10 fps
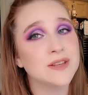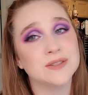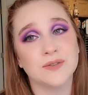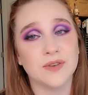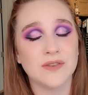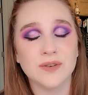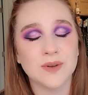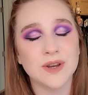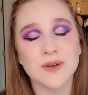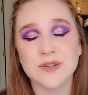So if you ever
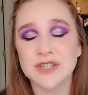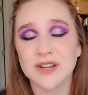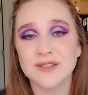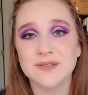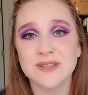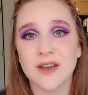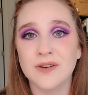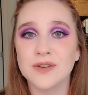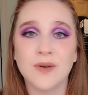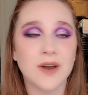want to go and check those
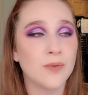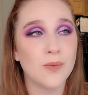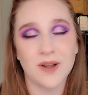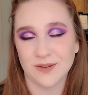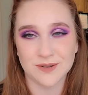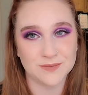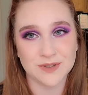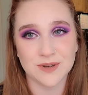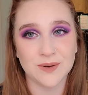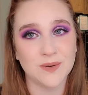out, you are welcome
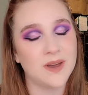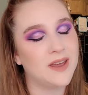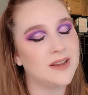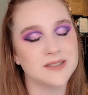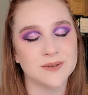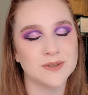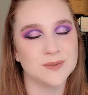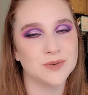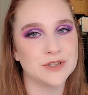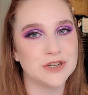to, and it's always
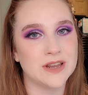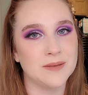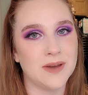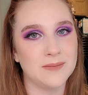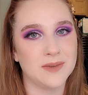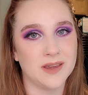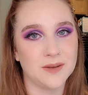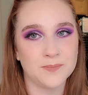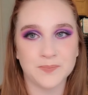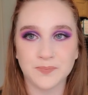appreciated by
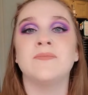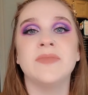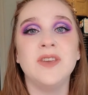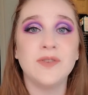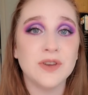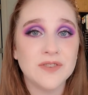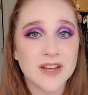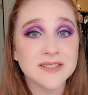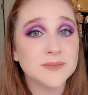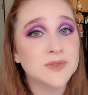me. If you have
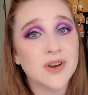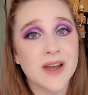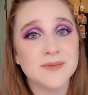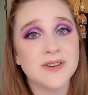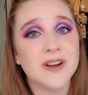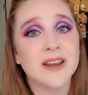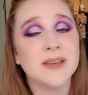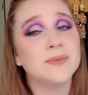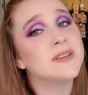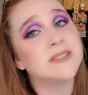not subscribed already,
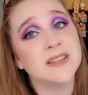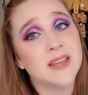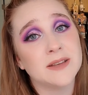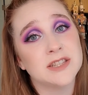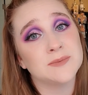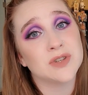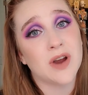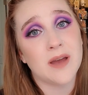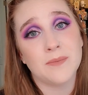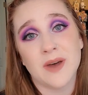please hit that
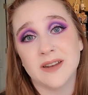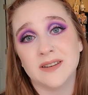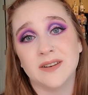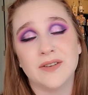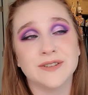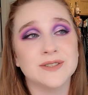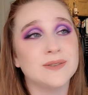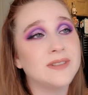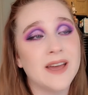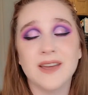subscribe button. Also
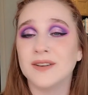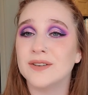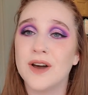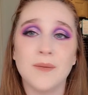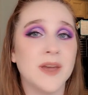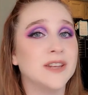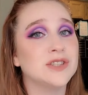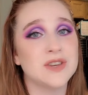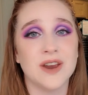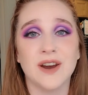like, comment,
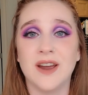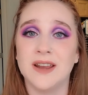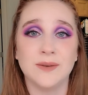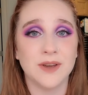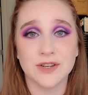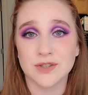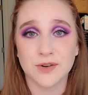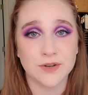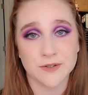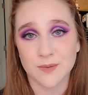share, any way to show
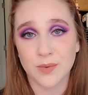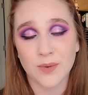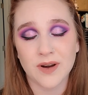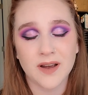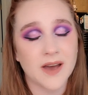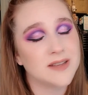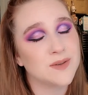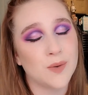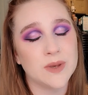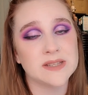your support. As
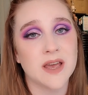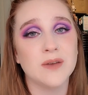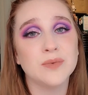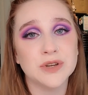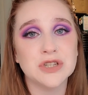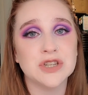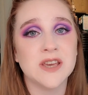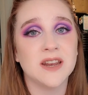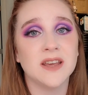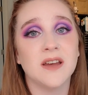always, I
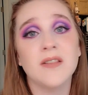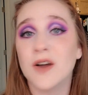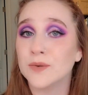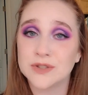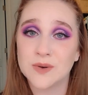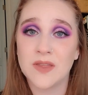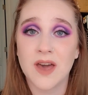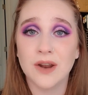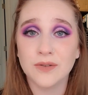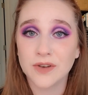appreciate it. Along with doing
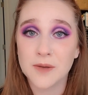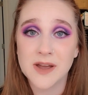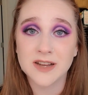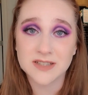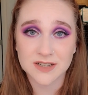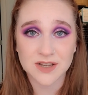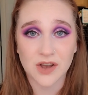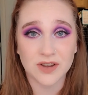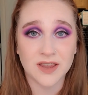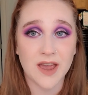that over on my
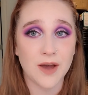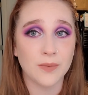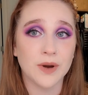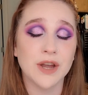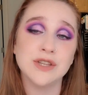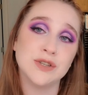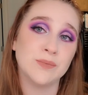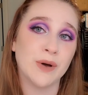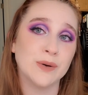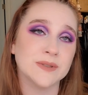TikTok account where I do
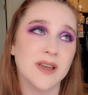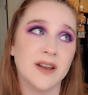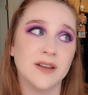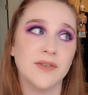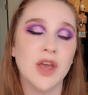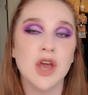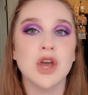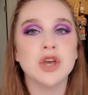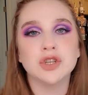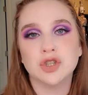post kind of
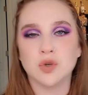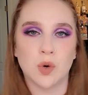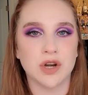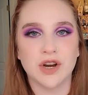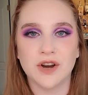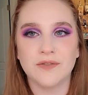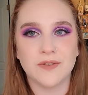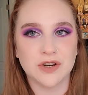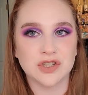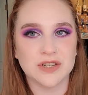shorter
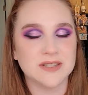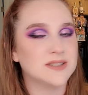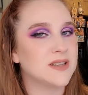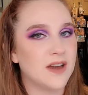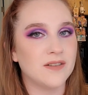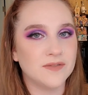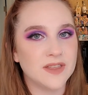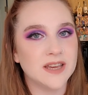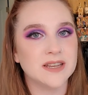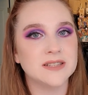versions of
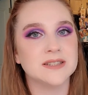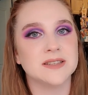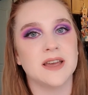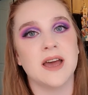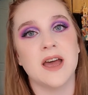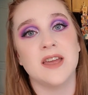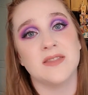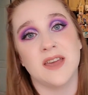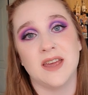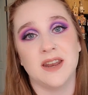this,
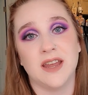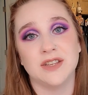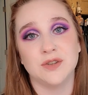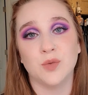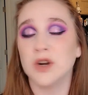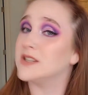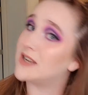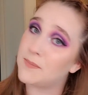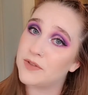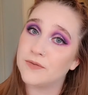and then I do more in
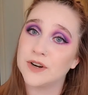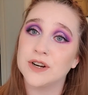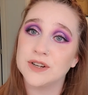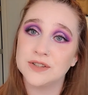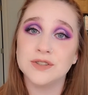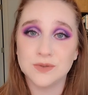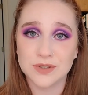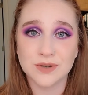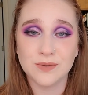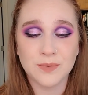depth for
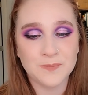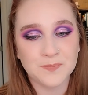YouTube.